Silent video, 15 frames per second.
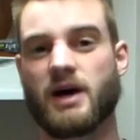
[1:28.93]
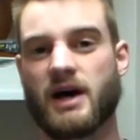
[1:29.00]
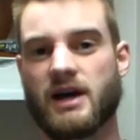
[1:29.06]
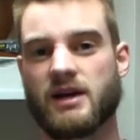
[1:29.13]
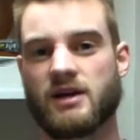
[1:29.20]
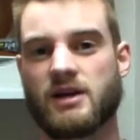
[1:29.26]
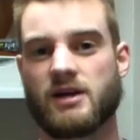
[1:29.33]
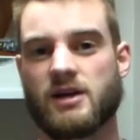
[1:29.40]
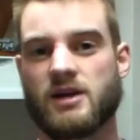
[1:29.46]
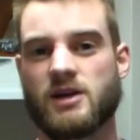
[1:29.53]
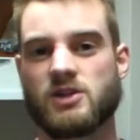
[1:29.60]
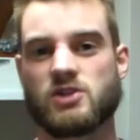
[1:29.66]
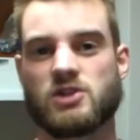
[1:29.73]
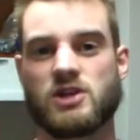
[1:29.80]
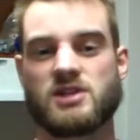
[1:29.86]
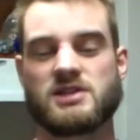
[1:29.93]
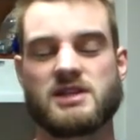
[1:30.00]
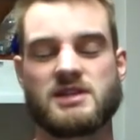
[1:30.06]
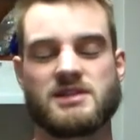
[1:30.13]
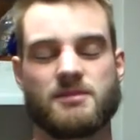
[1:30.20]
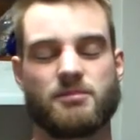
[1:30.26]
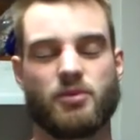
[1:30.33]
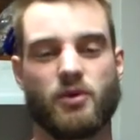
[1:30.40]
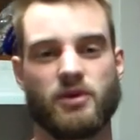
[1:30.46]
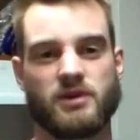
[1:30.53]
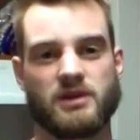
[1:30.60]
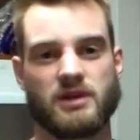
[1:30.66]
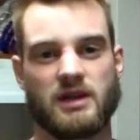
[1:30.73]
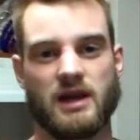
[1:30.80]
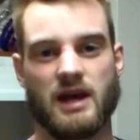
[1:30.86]
But just as
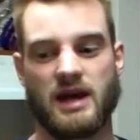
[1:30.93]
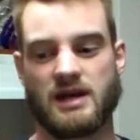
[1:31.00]
important